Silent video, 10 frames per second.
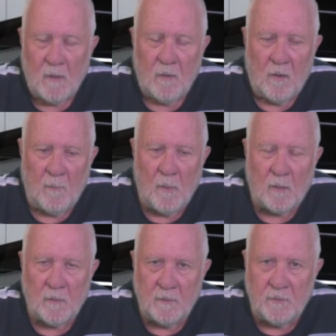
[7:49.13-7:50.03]
I'm not
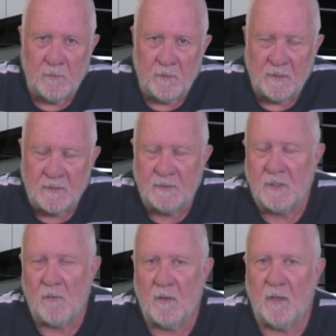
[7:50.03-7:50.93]
going to do it
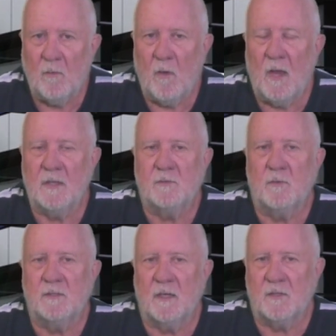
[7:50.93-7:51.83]
necessarily in ways
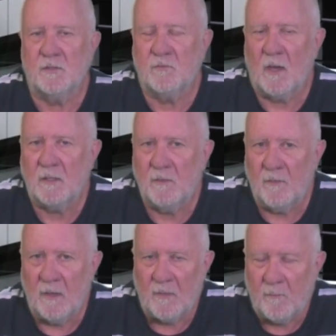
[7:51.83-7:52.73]
which are destructive of
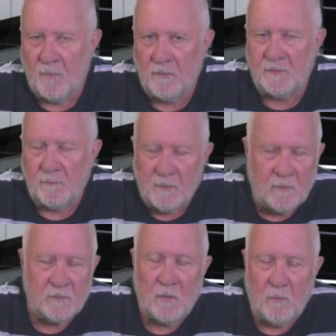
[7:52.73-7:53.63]
another person,
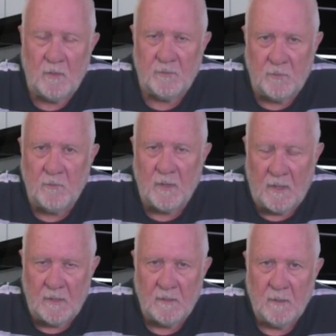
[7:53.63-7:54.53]
because I won't do
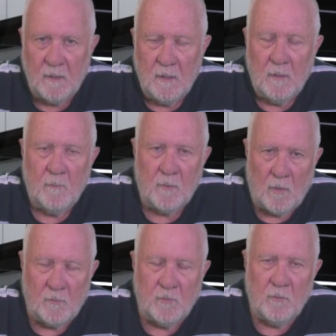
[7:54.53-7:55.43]
that, but
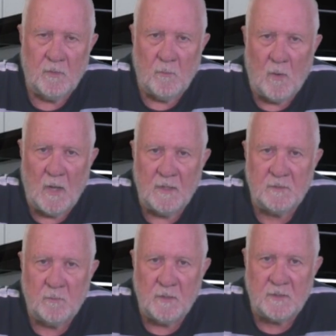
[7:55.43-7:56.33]
I'll do it in
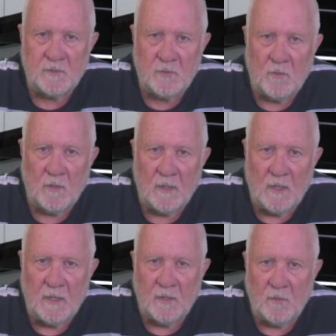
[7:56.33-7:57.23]
ways which are certainly
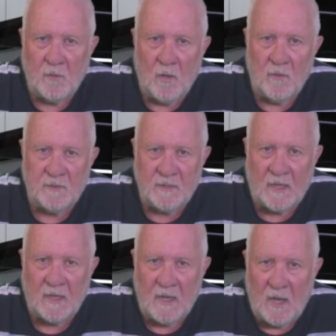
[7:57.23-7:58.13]
letting you know
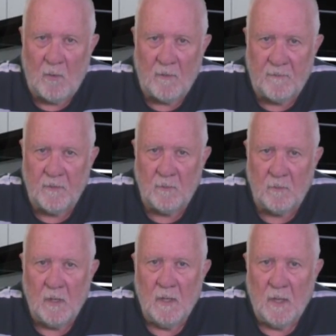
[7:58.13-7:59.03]
exactly how I feel
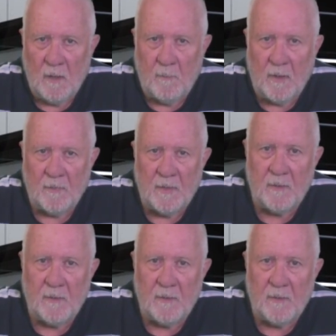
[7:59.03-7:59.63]
about that